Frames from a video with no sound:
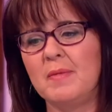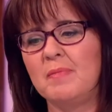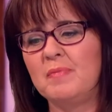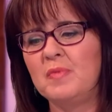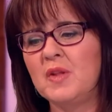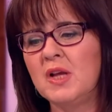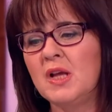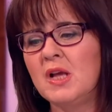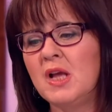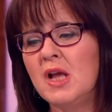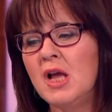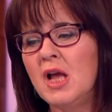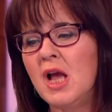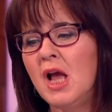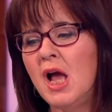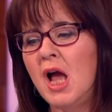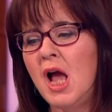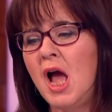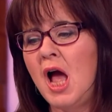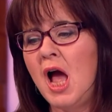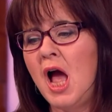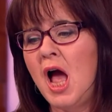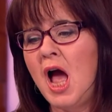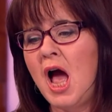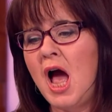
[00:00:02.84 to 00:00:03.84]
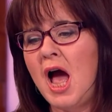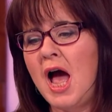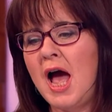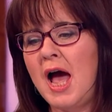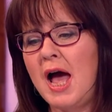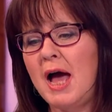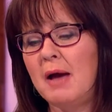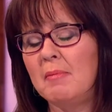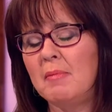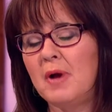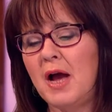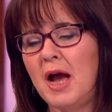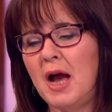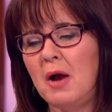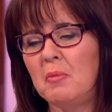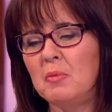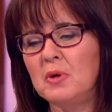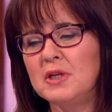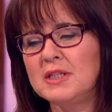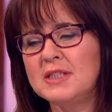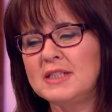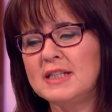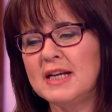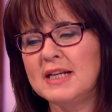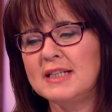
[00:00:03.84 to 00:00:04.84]
um,
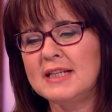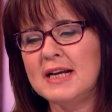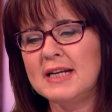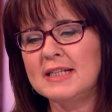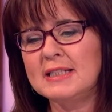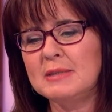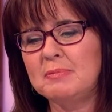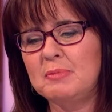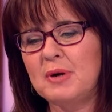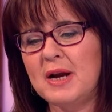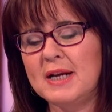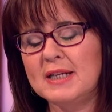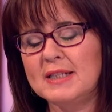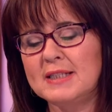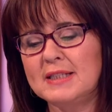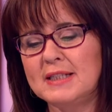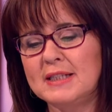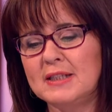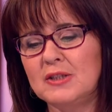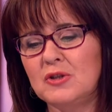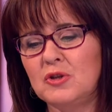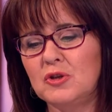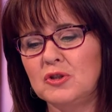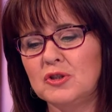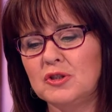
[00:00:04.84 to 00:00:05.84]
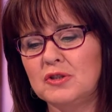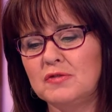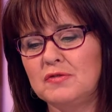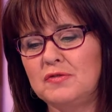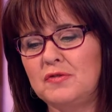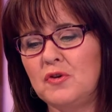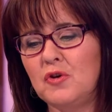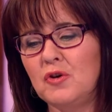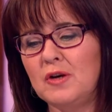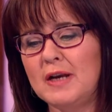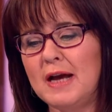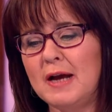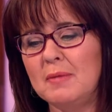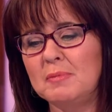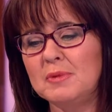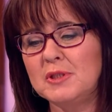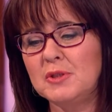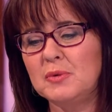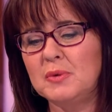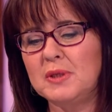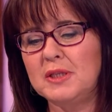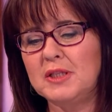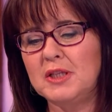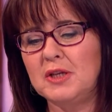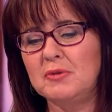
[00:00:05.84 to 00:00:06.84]
and we said, has Brexit caused a fallout
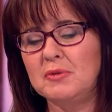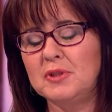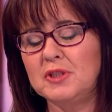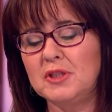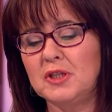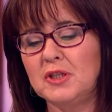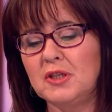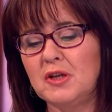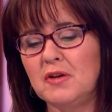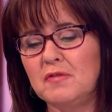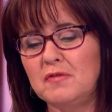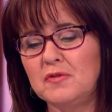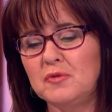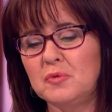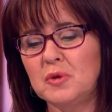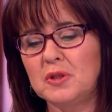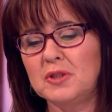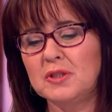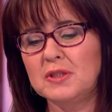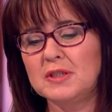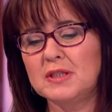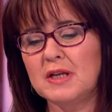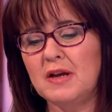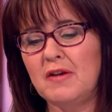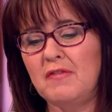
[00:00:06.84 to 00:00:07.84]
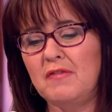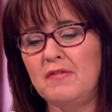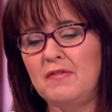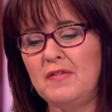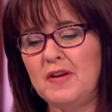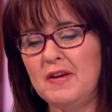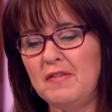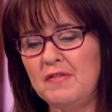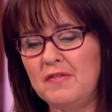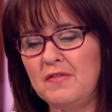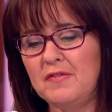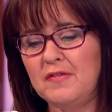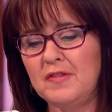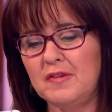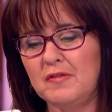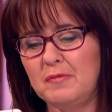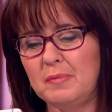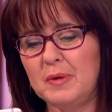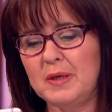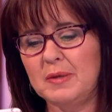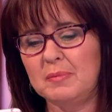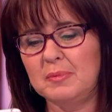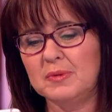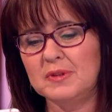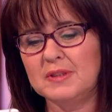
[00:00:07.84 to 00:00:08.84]
between you and your loved ones? A fifth of
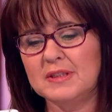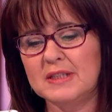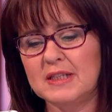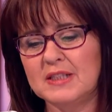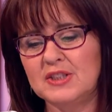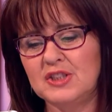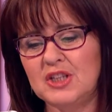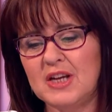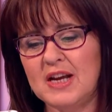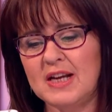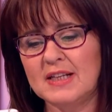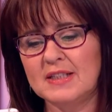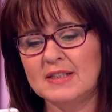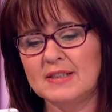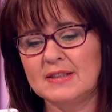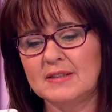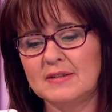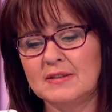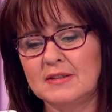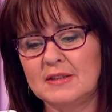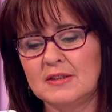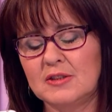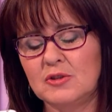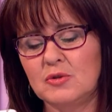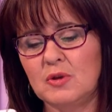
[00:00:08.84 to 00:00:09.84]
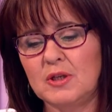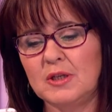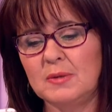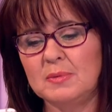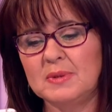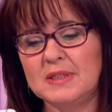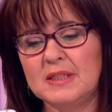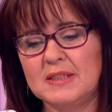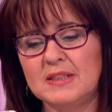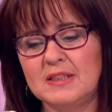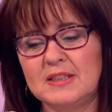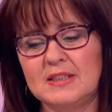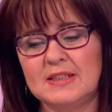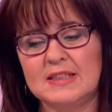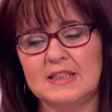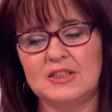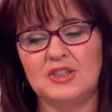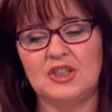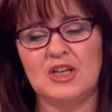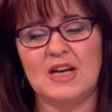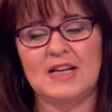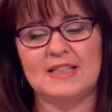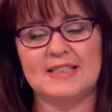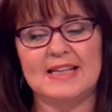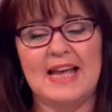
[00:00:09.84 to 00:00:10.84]
people said yes. So 20%
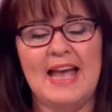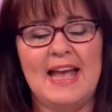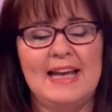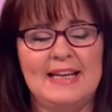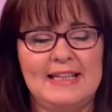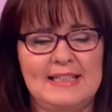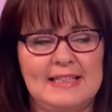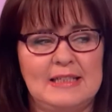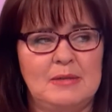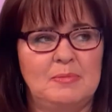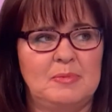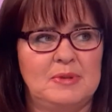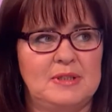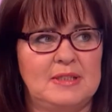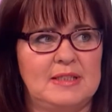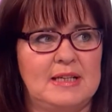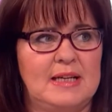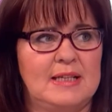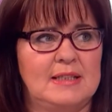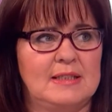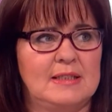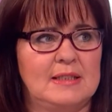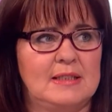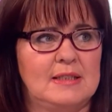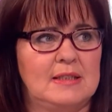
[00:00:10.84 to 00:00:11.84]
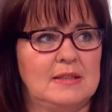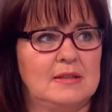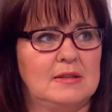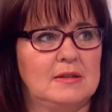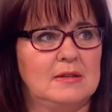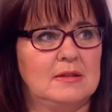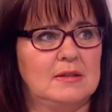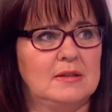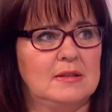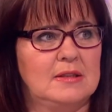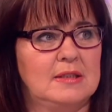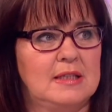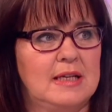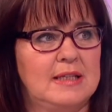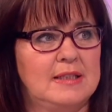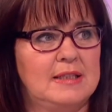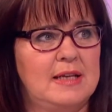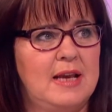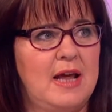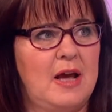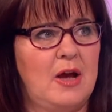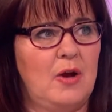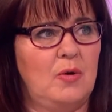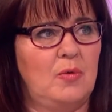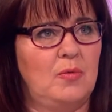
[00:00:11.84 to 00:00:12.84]
said yes, 80% said
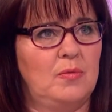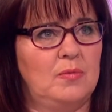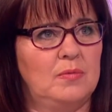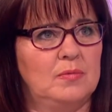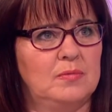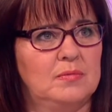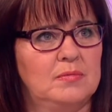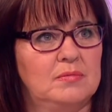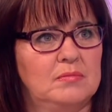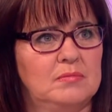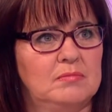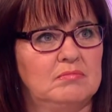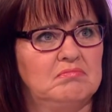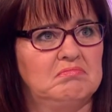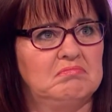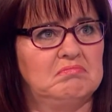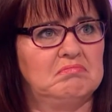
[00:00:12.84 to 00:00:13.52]
no. Okay. I'll tell